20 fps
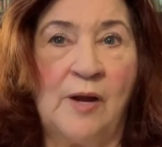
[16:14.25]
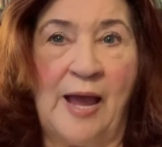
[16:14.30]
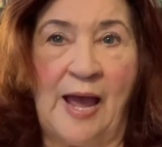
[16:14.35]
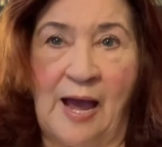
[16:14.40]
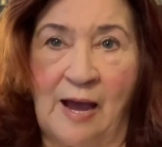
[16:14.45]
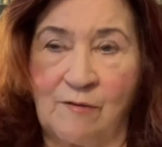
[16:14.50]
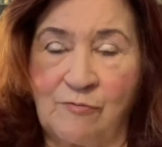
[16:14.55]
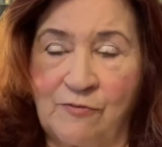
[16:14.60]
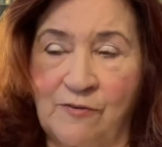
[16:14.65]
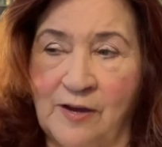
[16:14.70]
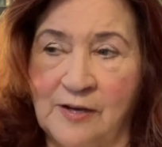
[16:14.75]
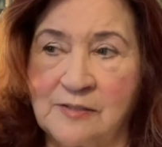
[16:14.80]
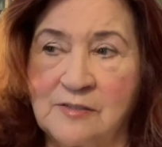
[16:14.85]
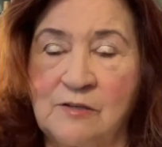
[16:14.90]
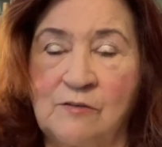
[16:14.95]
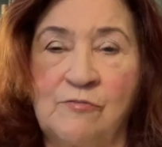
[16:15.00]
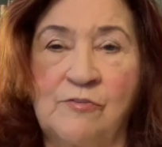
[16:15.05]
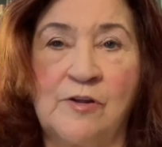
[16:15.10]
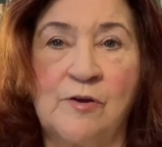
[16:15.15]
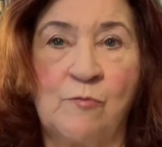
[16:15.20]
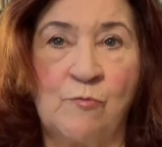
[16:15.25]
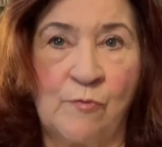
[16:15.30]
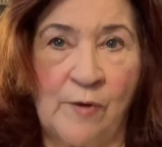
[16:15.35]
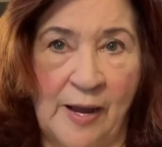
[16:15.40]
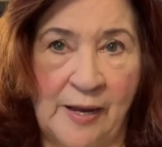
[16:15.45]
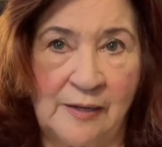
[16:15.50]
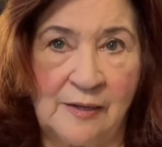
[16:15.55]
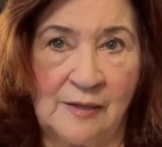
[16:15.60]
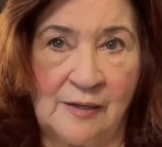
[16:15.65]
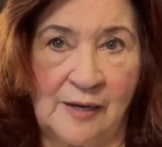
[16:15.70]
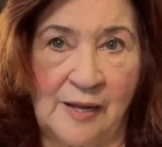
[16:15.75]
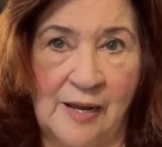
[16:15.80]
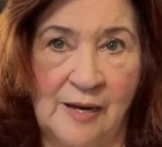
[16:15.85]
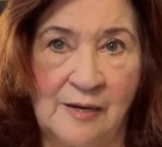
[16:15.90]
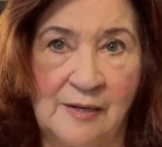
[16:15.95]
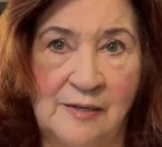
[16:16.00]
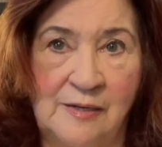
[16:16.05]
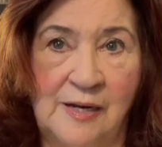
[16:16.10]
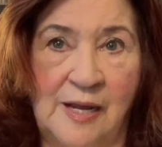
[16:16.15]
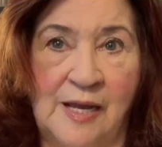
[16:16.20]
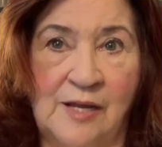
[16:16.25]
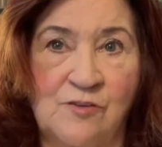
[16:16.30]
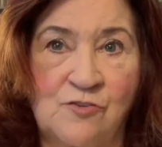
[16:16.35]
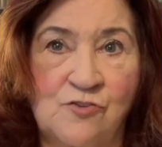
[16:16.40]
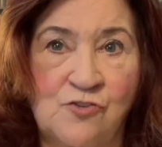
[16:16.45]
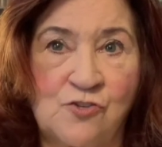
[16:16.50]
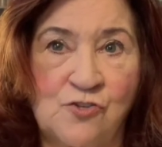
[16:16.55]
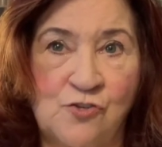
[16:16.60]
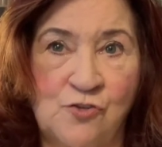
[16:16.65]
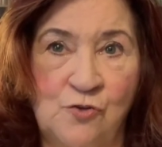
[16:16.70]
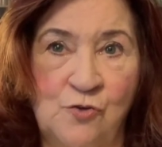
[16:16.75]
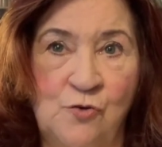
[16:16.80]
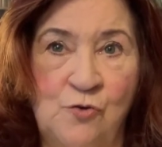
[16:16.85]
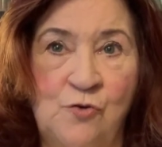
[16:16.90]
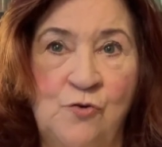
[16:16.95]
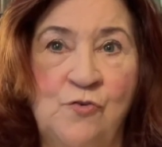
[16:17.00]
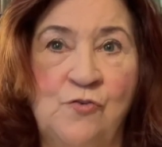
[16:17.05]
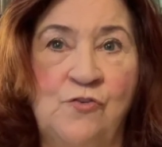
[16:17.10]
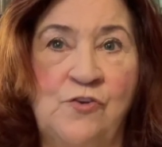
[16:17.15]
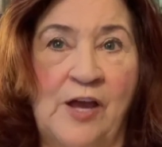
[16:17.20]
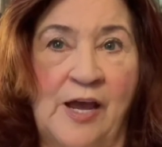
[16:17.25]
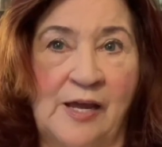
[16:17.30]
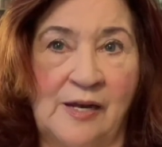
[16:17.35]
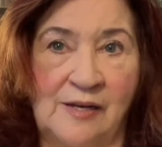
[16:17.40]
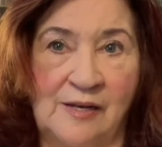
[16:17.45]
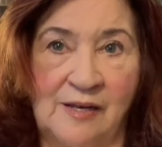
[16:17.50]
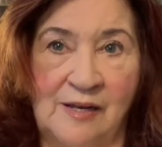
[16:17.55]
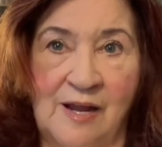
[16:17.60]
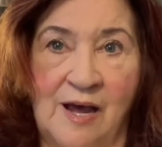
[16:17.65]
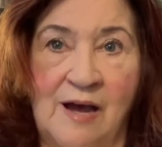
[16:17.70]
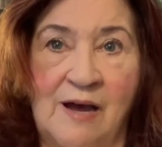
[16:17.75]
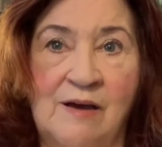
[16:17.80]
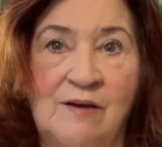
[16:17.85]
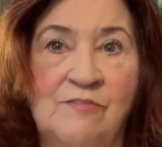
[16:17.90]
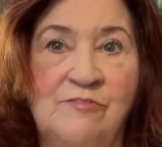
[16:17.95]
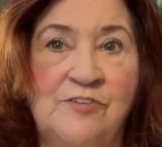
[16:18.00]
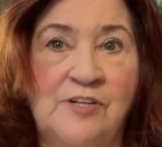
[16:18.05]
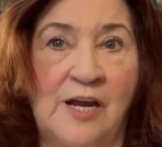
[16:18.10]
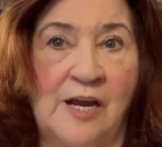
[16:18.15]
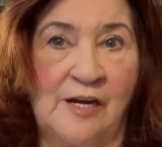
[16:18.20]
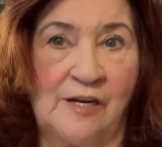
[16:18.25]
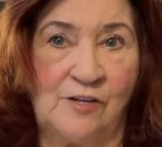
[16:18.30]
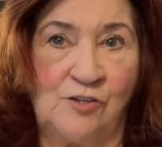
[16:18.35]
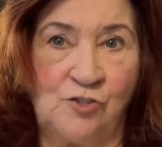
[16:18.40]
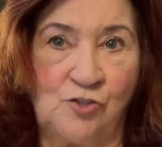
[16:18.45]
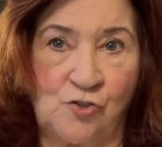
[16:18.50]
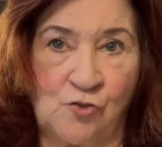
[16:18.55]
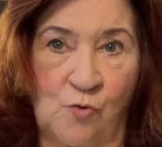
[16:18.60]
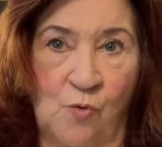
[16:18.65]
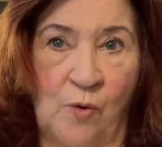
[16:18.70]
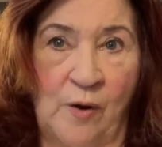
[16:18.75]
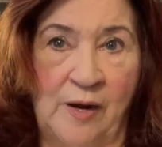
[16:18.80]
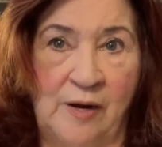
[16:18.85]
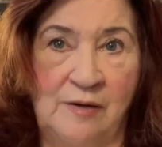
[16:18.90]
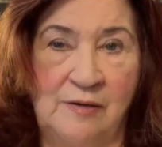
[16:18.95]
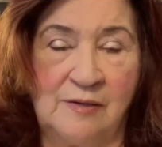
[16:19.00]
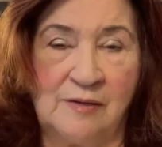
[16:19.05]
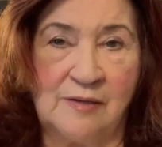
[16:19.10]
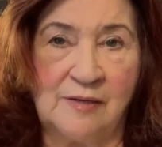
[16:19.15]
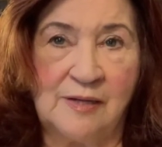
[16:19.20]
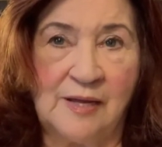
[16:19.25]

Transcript: affectively regulated and soothed and loved and enjoyed,